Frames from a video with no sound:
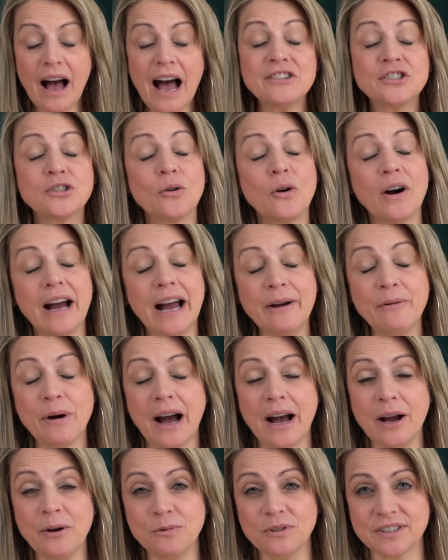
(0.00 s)
I, so I,
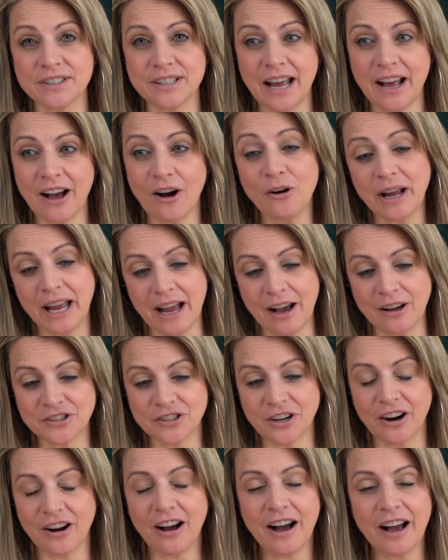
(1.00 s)
I will say, okay, I'll
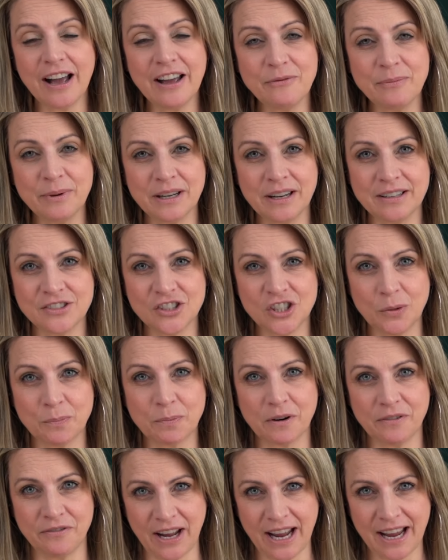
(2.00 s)
start. I have been a
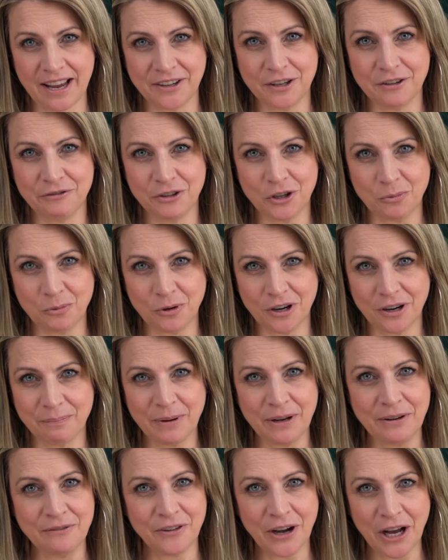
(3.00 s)
super fan of your work,
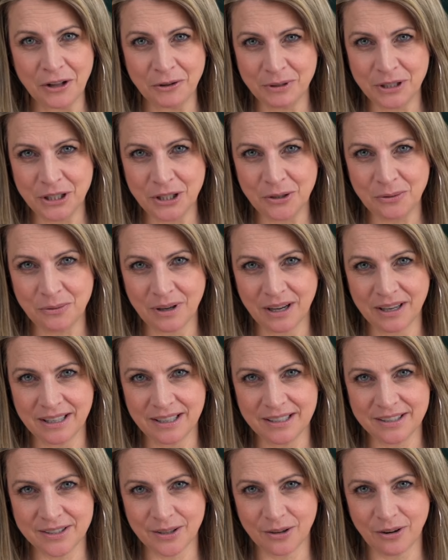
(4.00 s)
been following you on
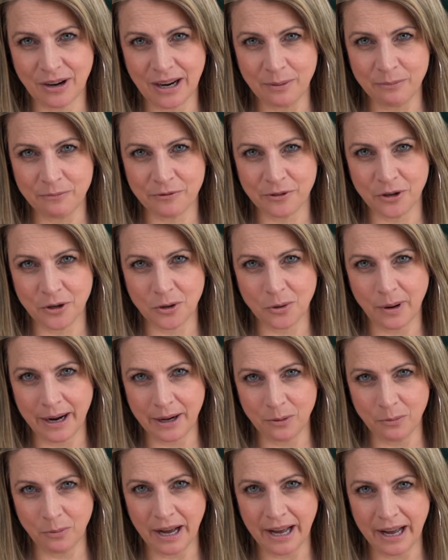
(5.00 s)
Instagram for
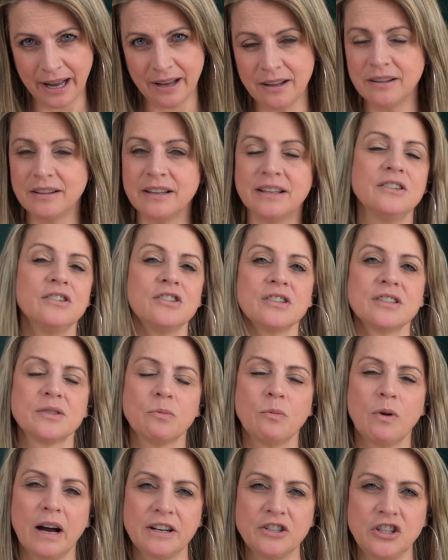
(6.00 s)
quite a while and just
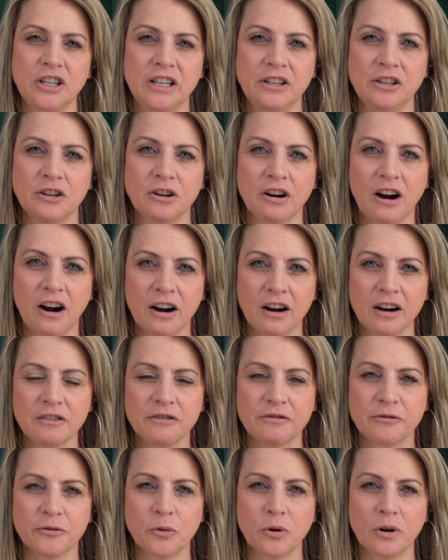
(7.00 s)
watching your
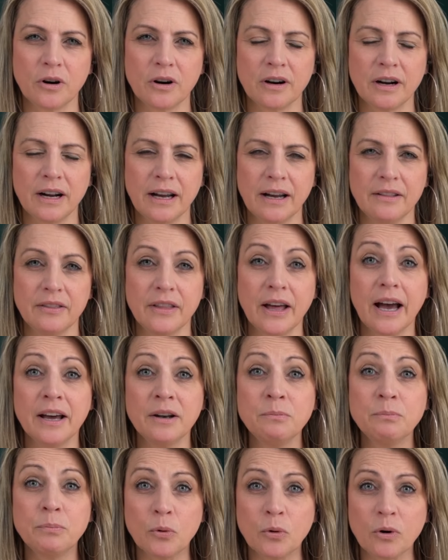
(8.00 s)
heart for uh, the
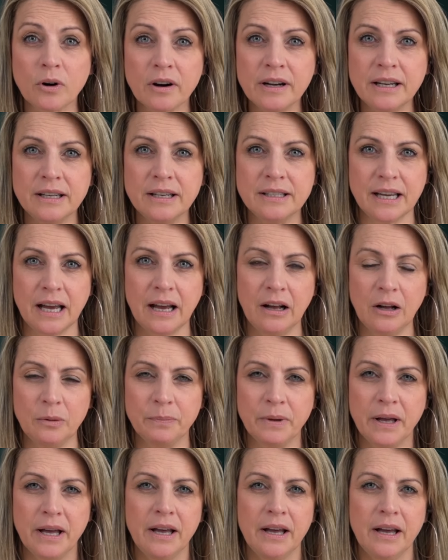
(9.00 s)
unborn and to
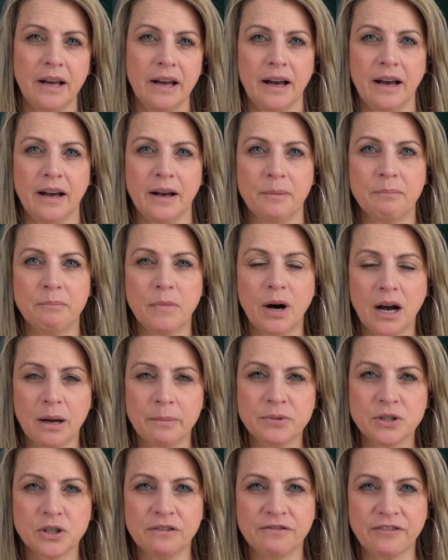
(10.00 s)
help uh,
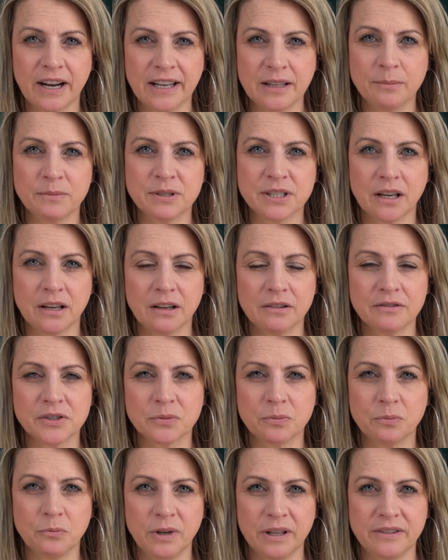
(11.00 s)
moms who find
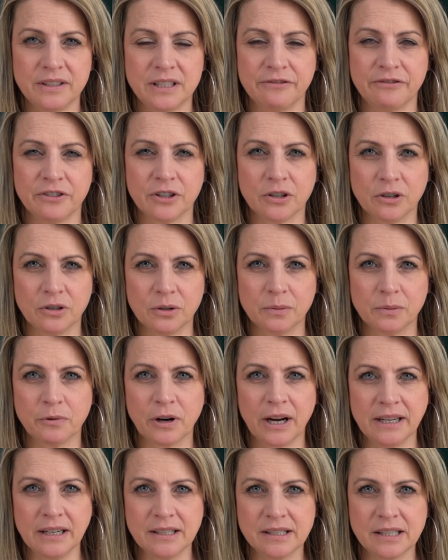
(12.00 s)
themselves with difficult
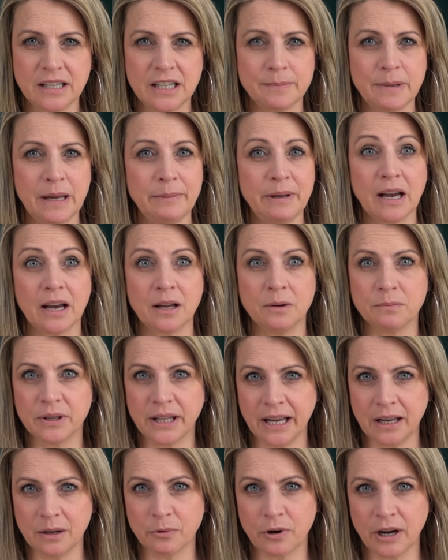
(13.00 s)
pregnancies, maybe
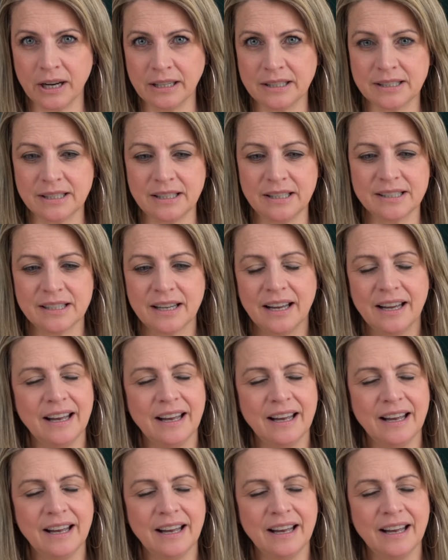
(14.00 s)
unplanned pregnancies.